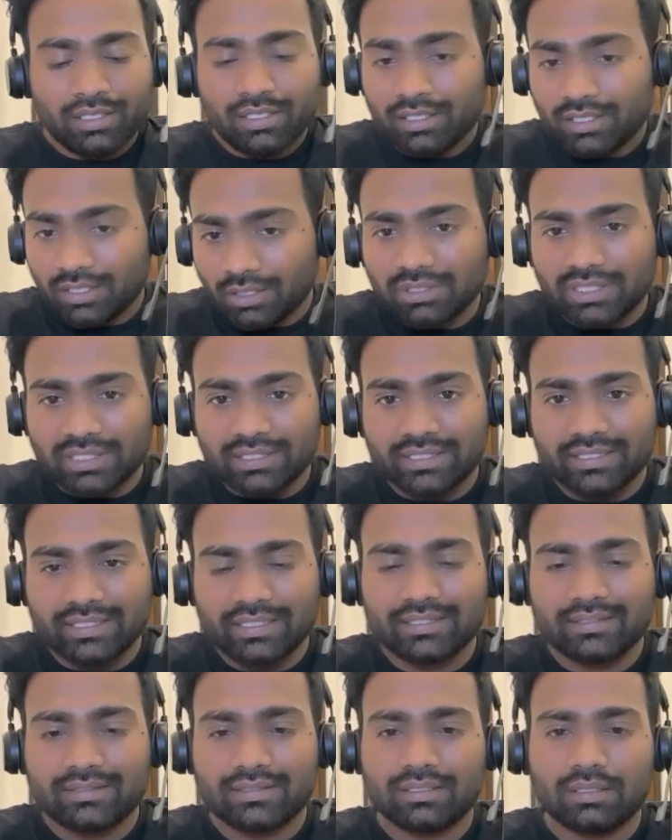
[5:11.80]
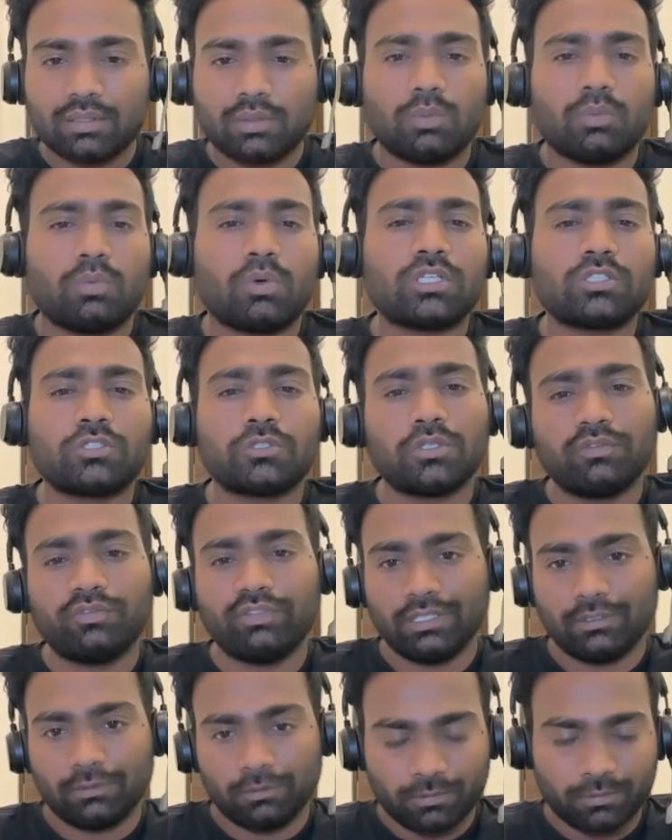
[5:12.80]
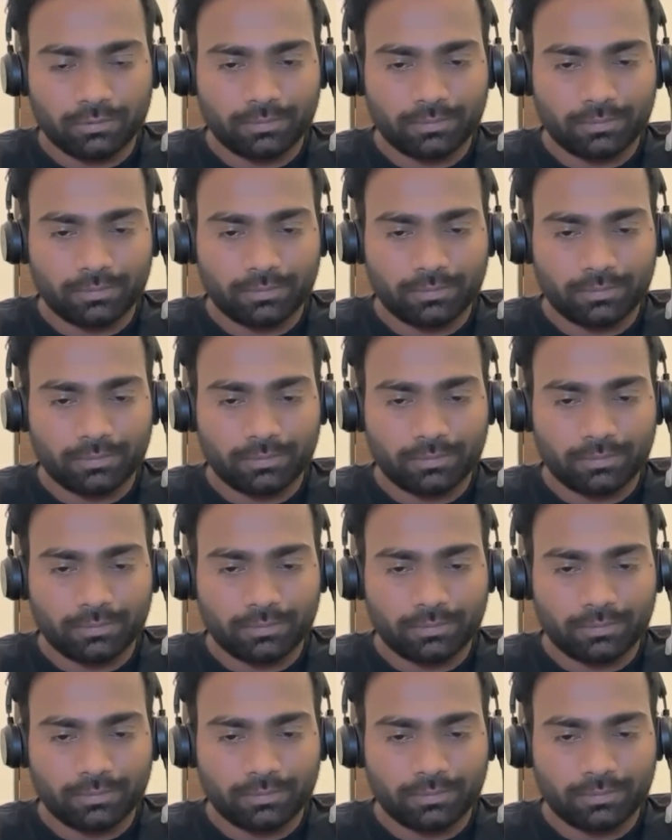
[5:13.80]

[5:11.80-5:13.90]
Now, the thing is, what should we do?